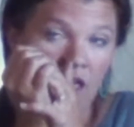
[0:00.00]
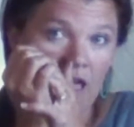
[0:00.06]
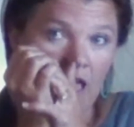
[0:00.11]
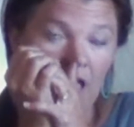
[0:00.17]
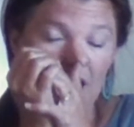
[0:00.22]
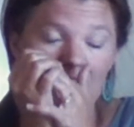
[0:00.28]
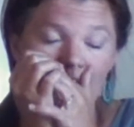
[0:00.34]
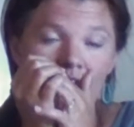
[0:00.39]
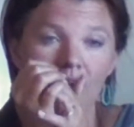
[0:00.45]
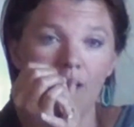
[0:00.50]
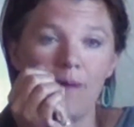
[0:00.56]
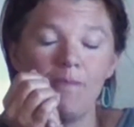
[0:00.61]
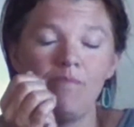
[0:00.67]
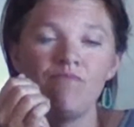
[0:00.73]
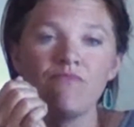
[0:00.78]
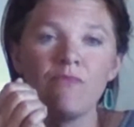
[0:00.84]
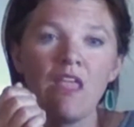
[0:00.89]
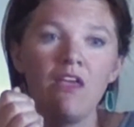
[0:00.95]

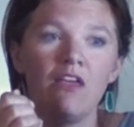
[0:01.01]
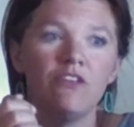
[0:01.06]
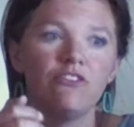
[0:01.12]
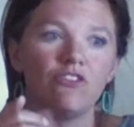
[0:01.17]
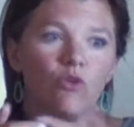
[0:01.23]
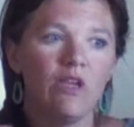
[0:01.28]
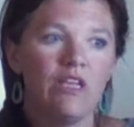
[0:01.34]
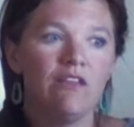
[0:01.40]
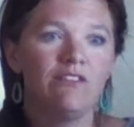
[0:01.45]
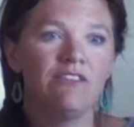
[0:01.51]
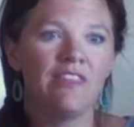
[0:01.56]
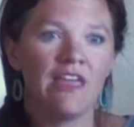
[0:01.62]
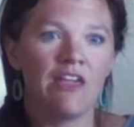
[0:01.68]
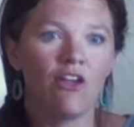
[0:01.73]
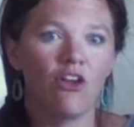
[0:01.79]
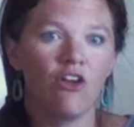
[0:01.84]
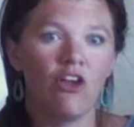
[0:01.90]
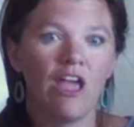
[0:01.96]
And so he's
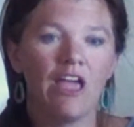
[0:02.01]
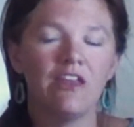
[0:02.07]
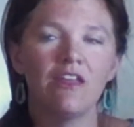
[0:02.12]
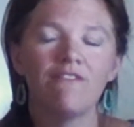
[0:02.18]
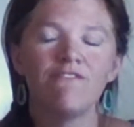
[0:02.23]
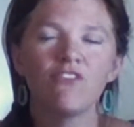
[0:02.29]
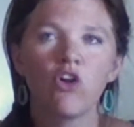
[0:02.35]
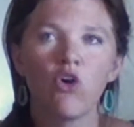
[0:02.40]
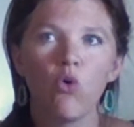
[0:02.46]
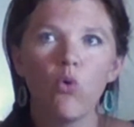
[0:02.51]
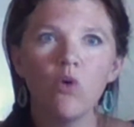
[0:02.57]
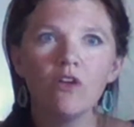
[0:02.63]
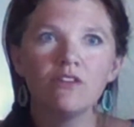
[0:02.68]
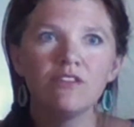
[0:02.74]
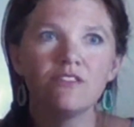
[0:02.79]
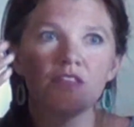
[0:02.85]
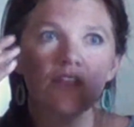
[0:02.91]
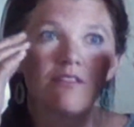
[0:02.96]
there, and of
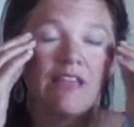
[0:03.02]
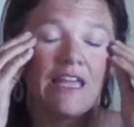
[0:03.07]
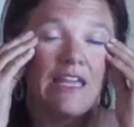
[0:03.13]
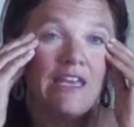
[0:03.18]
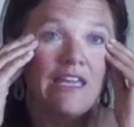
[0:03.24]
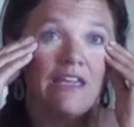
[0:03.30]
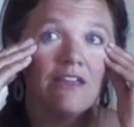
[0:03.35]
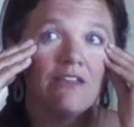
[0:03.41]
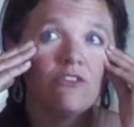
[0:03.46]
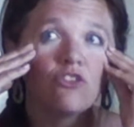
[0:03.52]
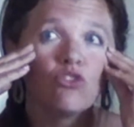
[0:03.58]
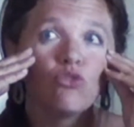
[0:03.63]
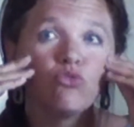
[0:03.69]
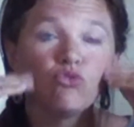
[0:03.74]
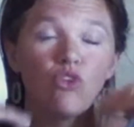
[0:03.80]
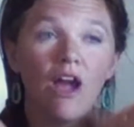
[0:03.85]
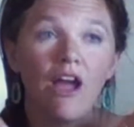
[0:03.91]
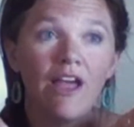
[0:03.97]
course the lady is
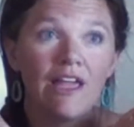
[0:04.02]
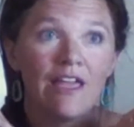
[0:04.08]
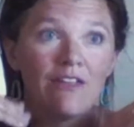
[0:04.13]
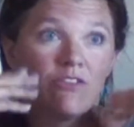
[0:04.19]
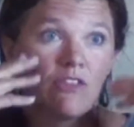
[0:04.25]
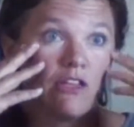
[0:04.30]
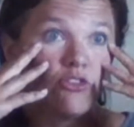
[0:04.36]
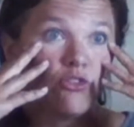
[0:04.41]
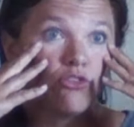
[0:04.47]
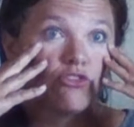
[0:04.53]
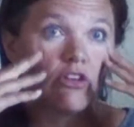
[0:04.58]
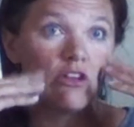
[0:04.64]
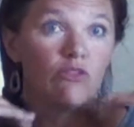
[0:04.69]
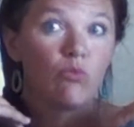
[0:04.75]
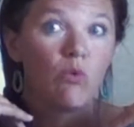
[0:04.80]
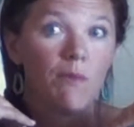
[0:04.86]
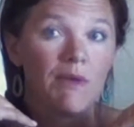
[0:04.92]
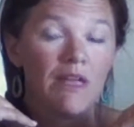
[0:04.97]
crying, the
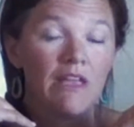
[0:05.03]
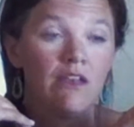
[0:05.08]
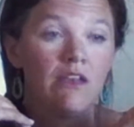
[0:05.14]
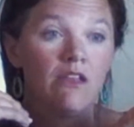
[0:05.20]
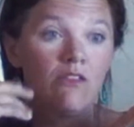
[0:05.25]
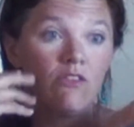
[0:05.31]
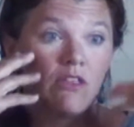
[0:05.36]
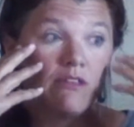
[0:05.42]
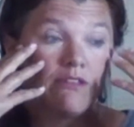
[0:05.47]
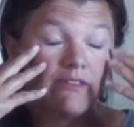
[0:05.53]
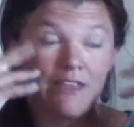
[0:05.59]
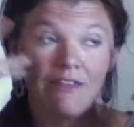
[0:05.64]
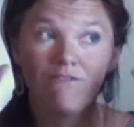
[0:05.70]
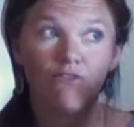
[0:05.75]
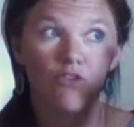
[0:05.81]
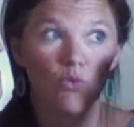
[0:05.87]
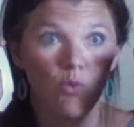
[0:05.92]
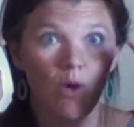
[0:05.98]
adulterous woman, the
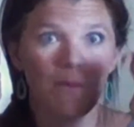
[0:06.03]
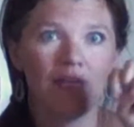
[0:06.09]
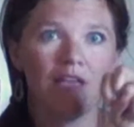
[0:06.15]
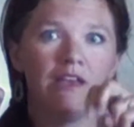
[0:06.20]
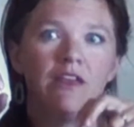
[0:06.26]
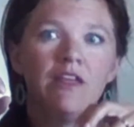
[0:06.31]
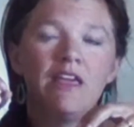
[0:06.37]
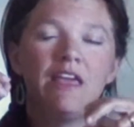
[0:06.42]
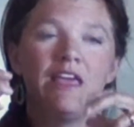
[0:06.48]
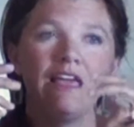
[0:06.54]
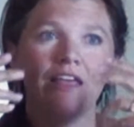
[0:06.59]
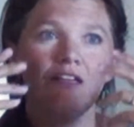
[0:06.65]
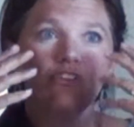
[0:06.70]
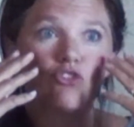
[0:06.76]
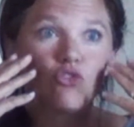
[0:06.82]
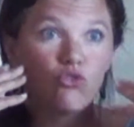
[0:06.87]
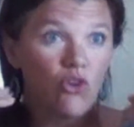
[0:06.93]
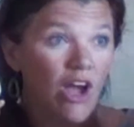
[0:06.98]
sinful woman,
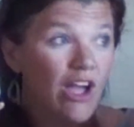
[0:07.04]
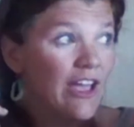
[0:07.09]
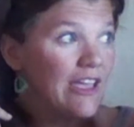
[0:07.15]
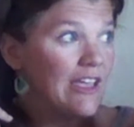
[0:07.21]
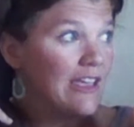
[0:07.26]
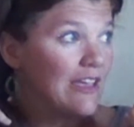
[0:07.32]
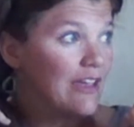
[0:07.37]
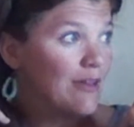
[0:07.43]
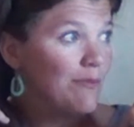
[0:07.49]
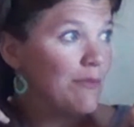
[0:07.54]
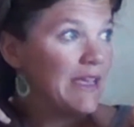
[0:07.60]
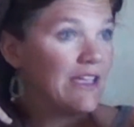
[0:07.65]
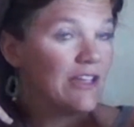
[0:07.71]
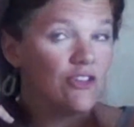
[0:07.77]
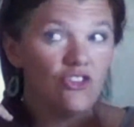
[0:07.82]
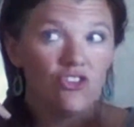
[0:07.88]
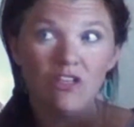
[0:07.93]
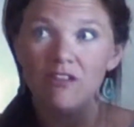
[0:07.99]
is crying,
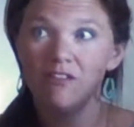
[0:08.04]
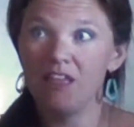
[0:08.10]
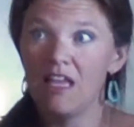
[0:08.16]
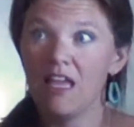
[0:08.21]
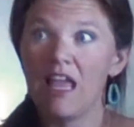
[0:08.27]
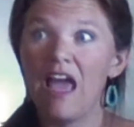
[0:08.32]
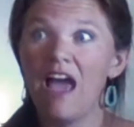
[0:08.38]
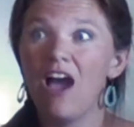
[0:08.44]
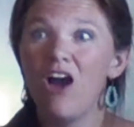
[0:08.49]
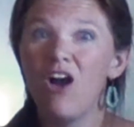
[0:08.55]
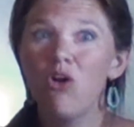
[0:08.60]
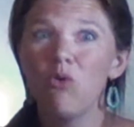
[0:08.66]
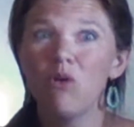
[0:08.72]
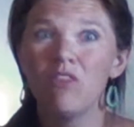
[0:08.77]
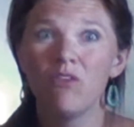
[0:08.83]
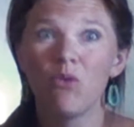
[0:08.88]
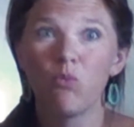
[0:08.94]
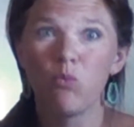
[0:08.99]
because she's saying, how
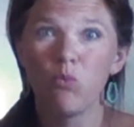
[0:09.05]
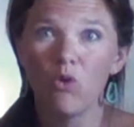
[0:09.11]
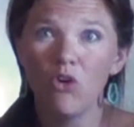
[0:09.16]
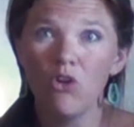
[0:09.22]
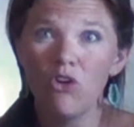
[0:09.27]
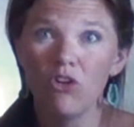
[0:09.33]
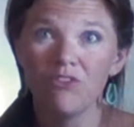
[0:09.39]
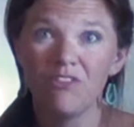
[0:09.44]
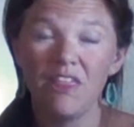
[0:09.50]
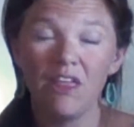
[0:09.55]
in the world,